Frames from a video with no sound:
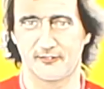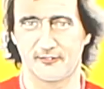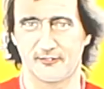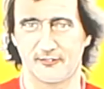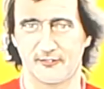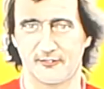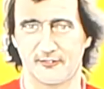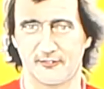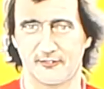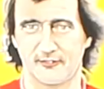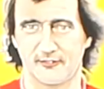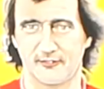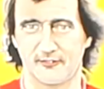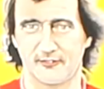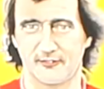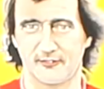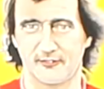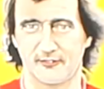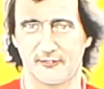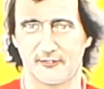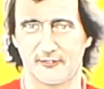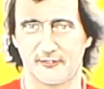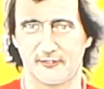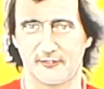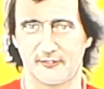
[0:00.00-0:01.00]

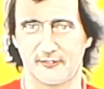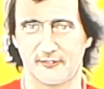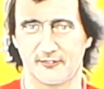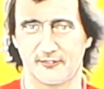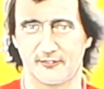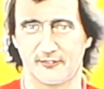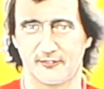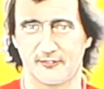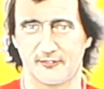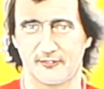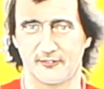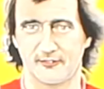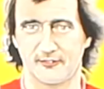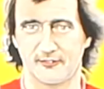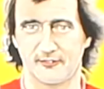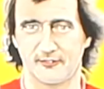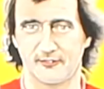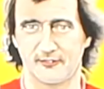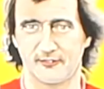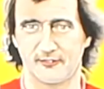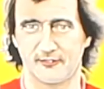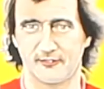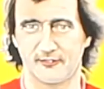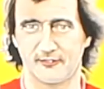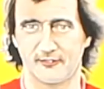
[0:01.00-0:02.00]

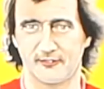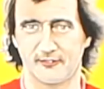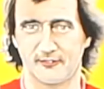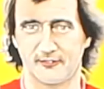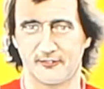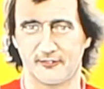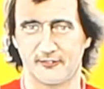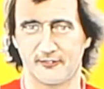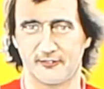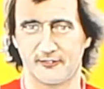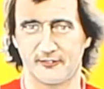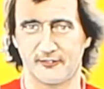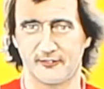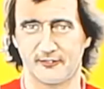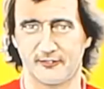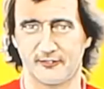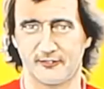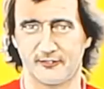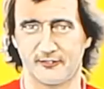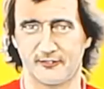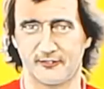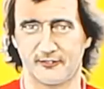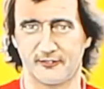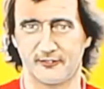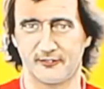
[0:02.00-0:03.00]

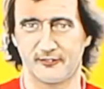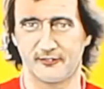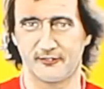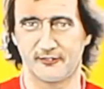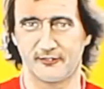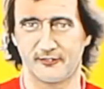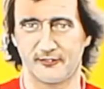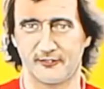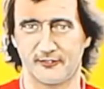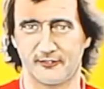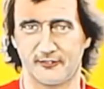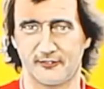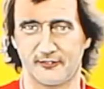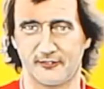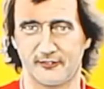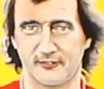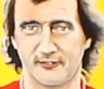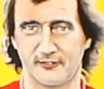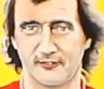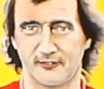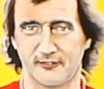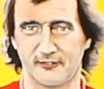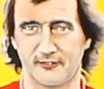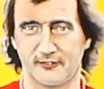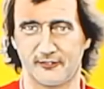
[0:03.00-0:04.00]

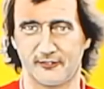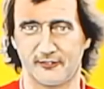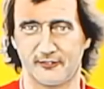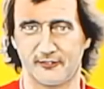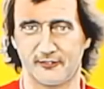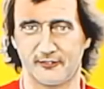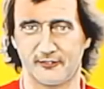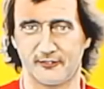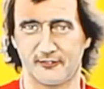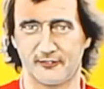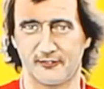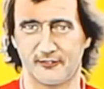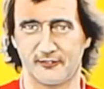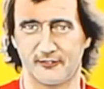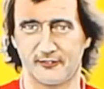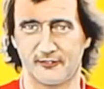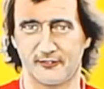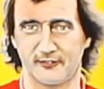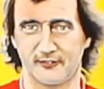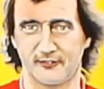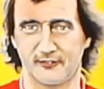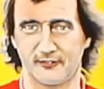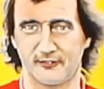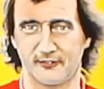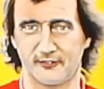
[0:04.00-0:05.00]

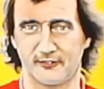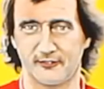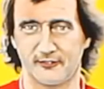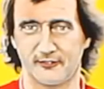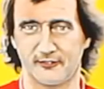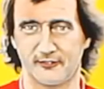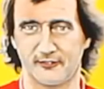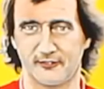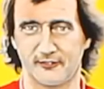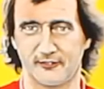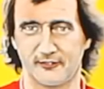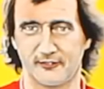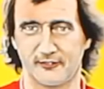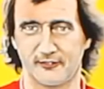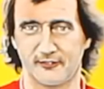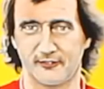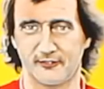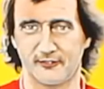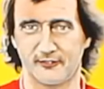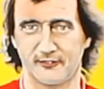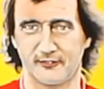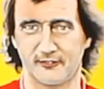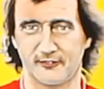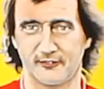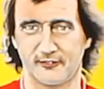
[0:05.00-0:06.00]

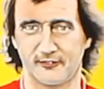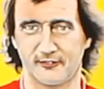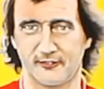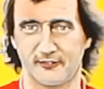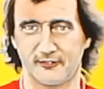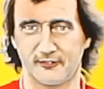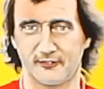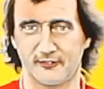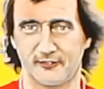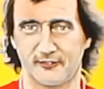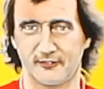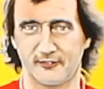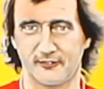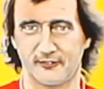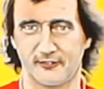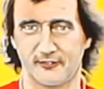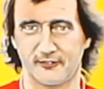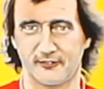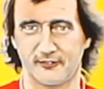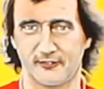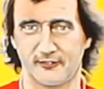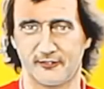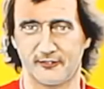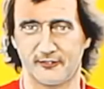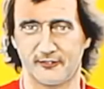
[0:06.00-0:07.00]

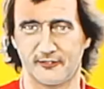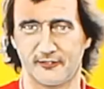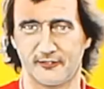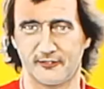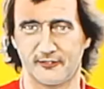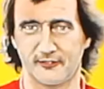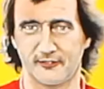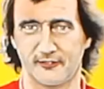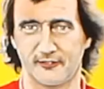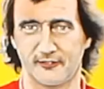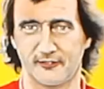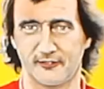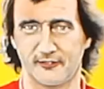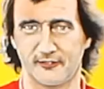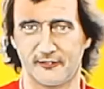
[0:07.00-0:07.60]
No words are spoken by the person on screen.